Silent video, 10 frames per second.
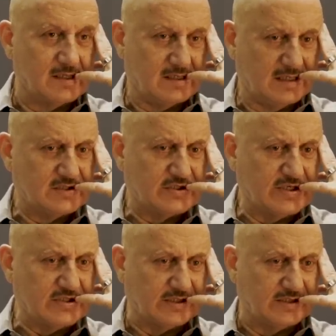And it's
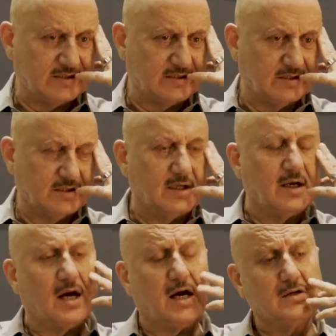changing.
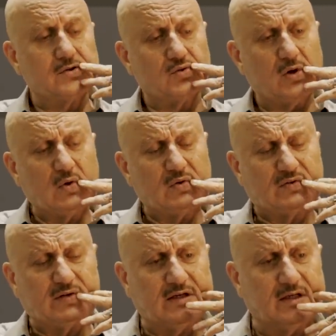I used to
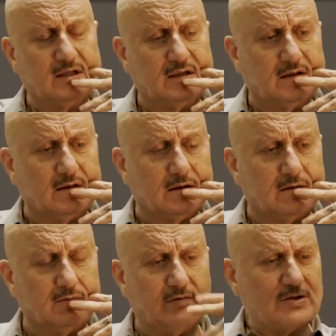always feel,
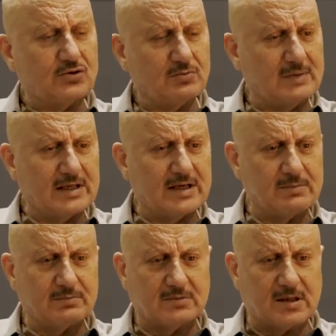why should my
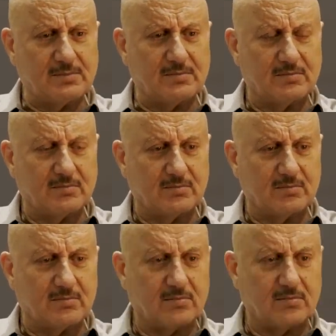name come?
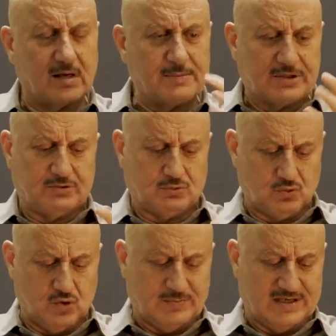I'm an
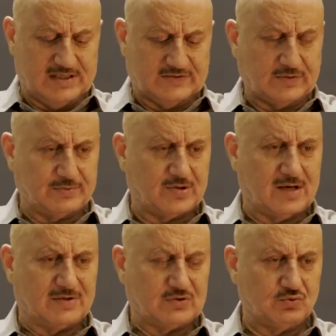old medalist from
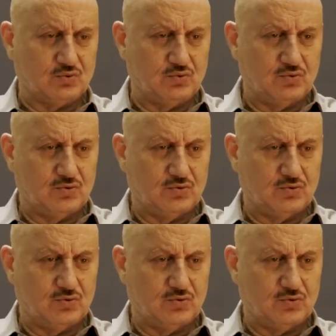drama school.